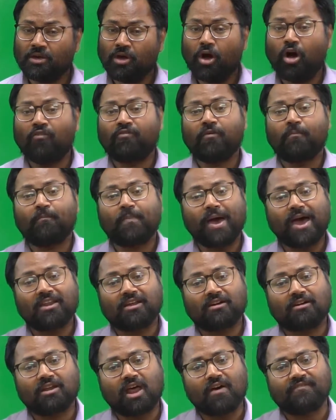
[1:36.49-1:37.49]
of a
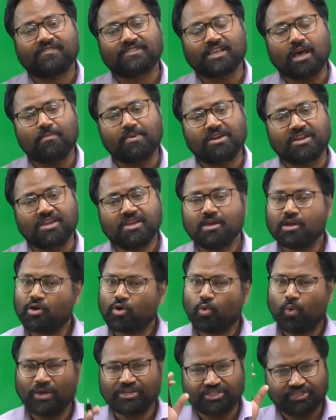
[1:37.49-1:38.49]
paragraph summary
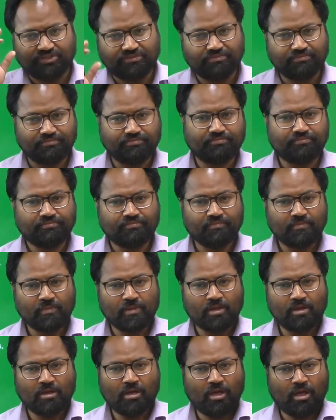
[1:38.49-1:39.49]
question.
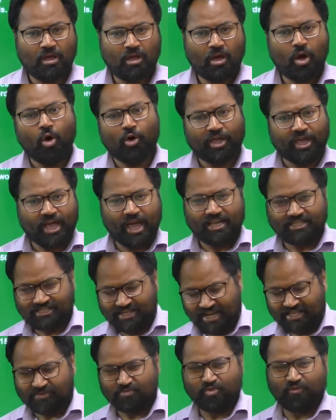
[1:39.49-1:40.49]
Okay guys,
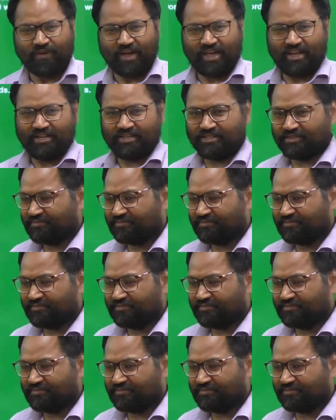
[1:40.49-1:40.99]
let's move ahead.